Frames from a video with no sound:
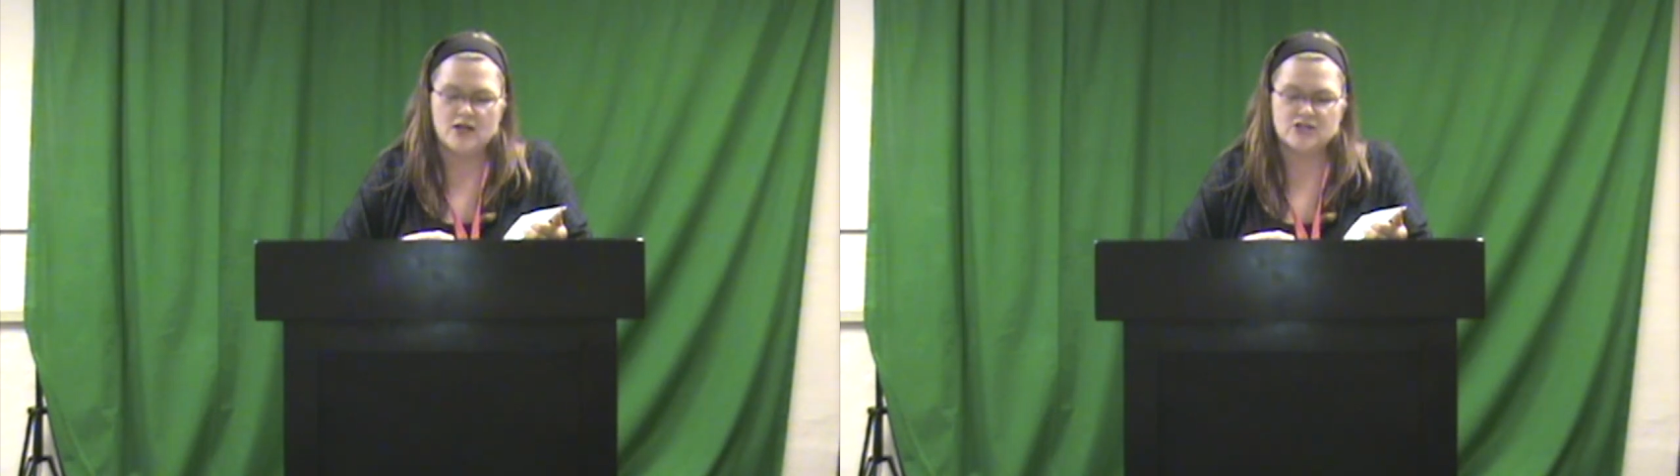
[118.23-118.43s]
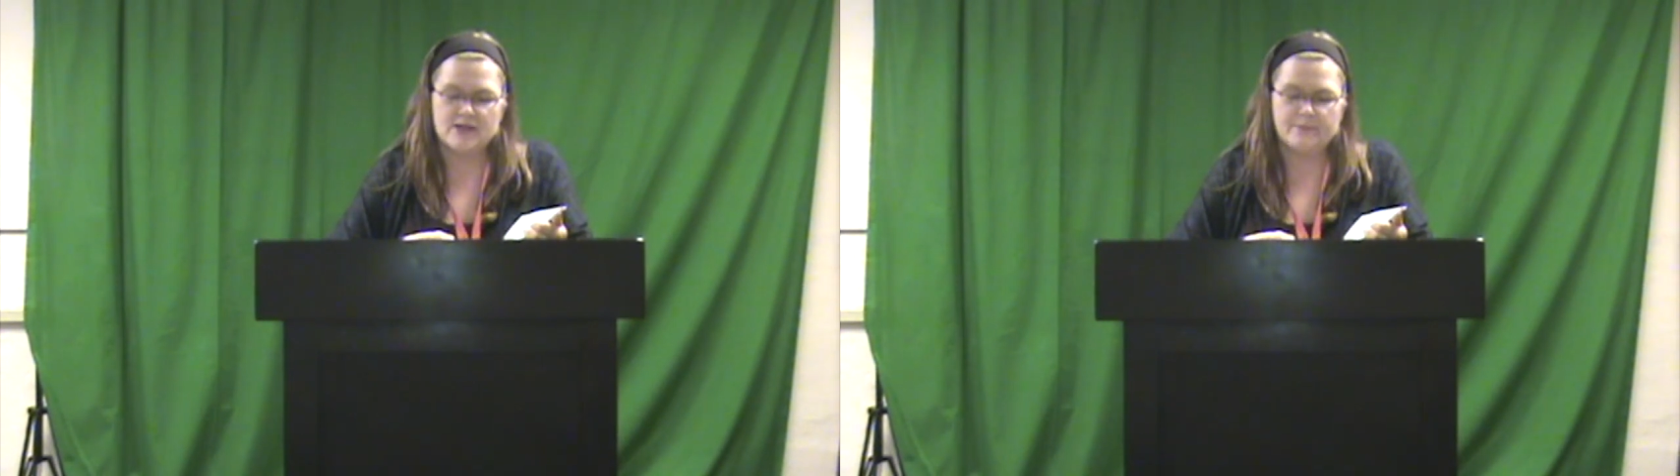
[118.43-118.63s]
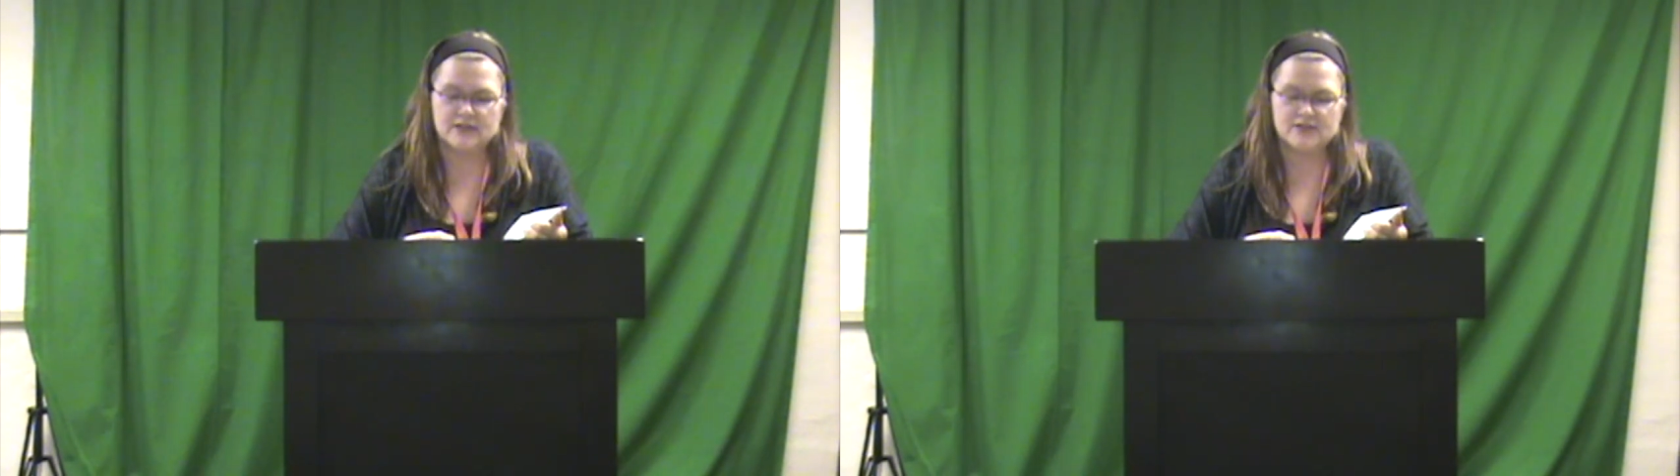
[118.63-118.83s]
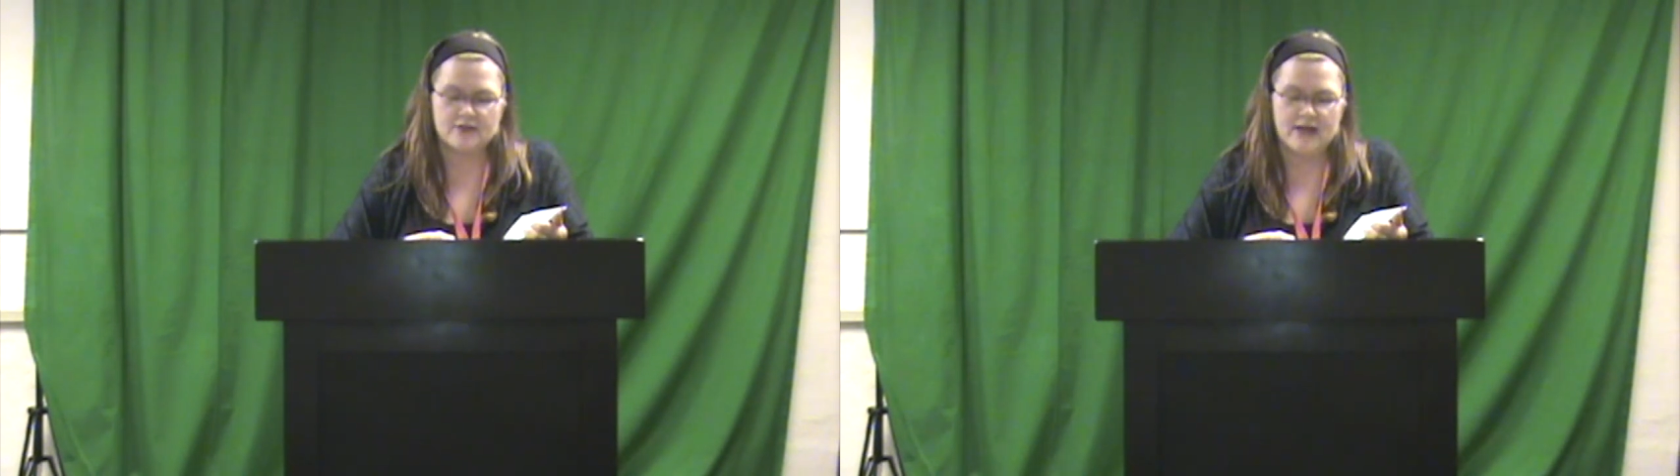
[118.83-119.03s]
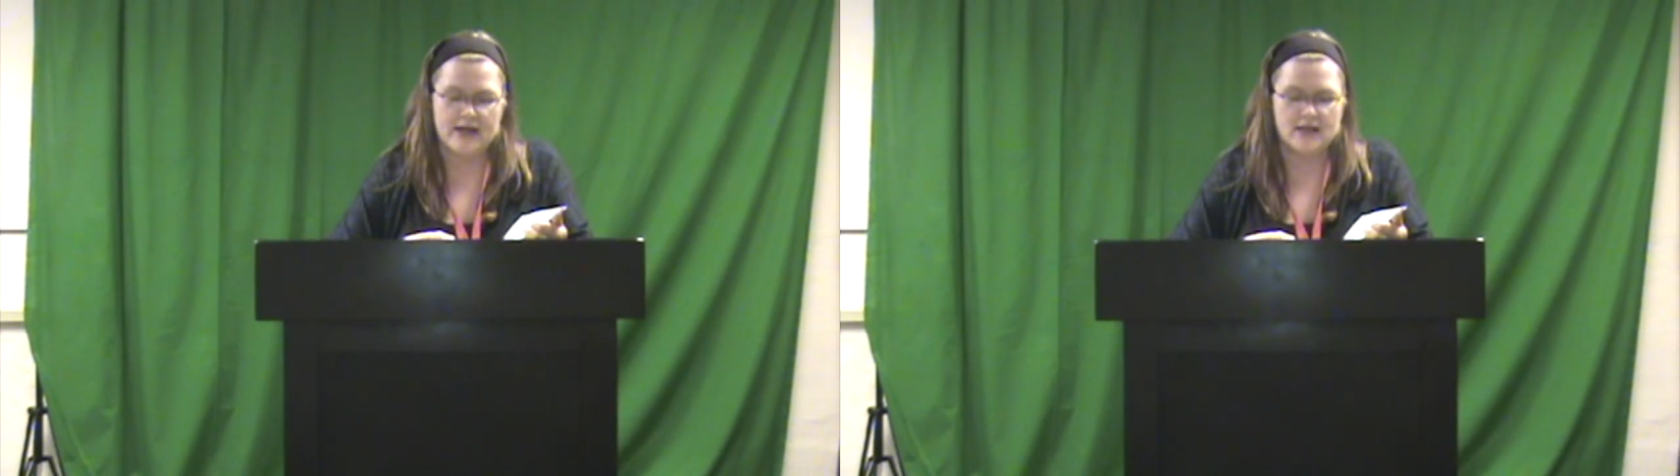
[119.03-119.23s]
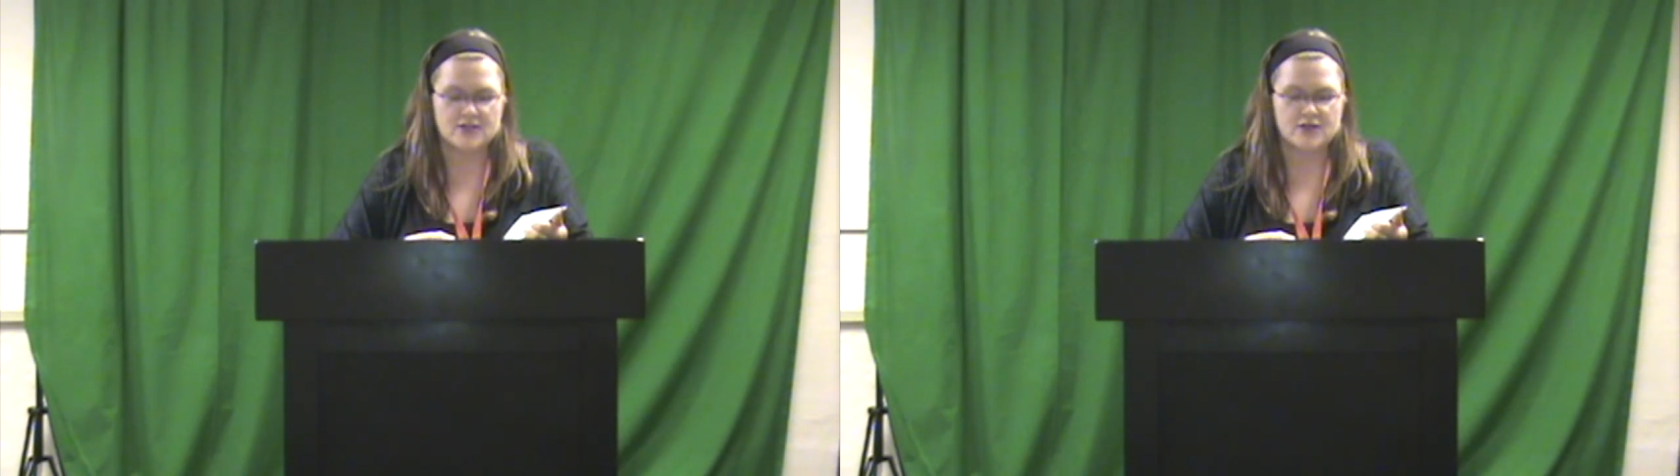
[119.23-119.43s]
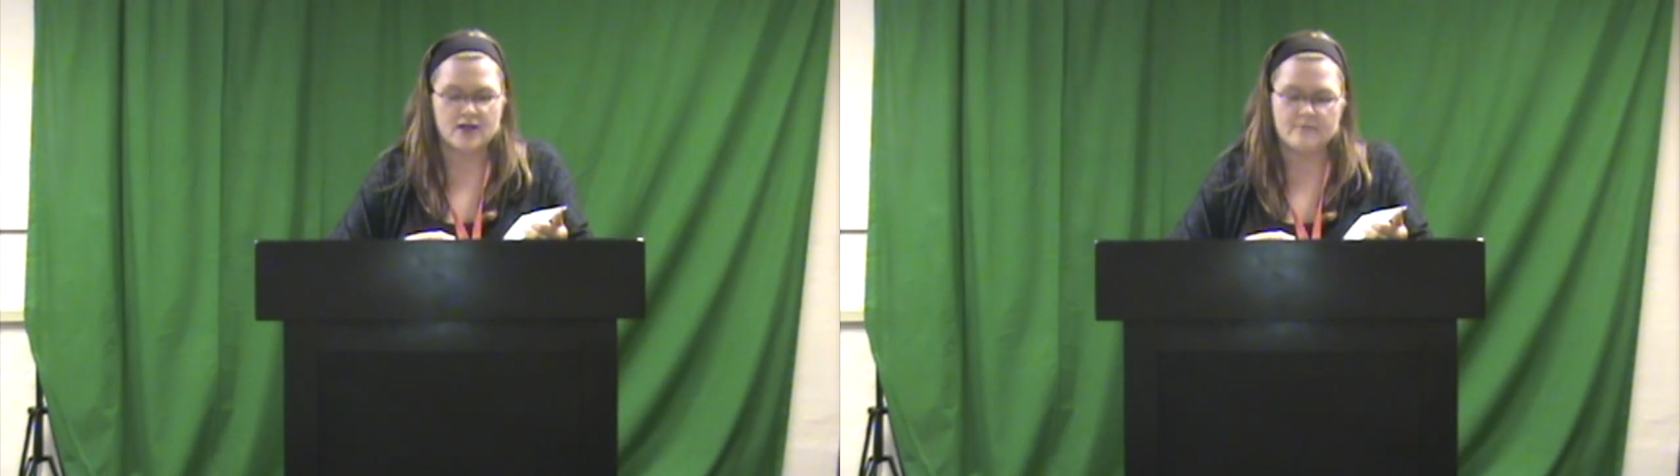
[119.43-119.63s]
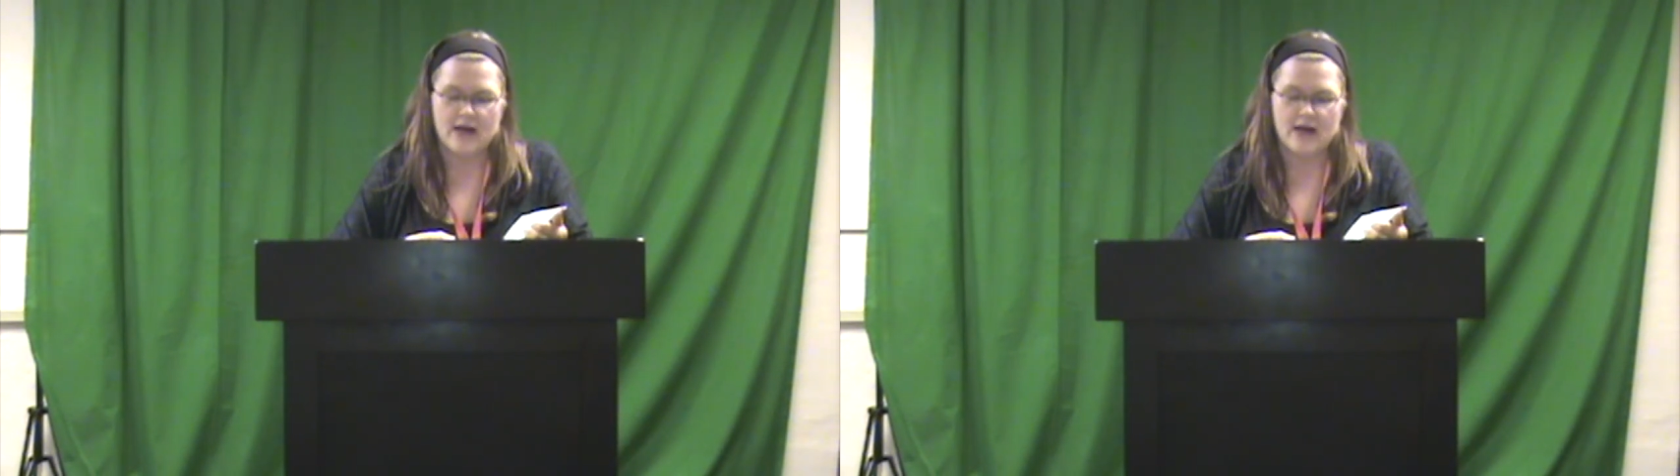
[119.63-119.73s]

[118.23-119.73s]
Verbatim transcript: She puts her hand to her